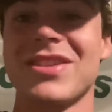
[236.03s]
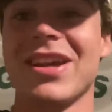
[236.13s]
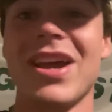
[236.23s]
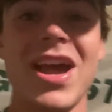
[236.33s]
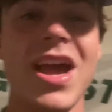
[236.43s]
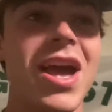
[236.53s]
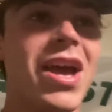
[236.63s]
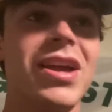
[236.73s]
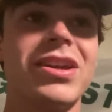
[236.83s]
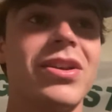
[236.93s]
Like,
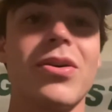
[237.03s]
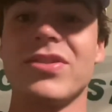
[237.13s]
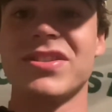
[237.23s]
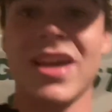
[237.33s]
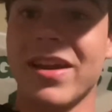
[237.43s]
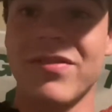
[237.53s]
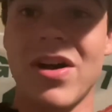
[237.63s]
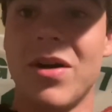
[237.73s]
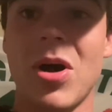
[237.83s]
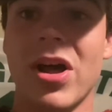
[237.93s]
the second
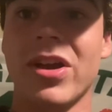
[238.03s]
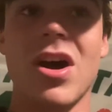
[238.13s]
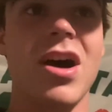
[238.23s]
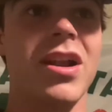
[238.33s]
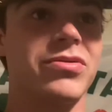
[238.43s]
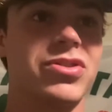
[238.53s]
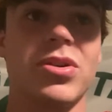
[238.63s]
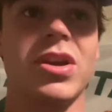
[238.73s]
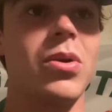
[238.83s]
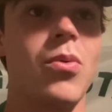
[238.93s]
foul ball I caught, I was
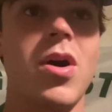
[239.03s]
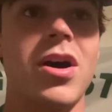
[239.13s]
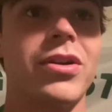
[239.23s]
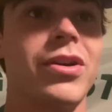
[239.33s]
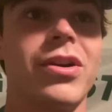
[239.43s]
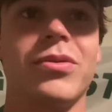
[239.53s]
drinking water,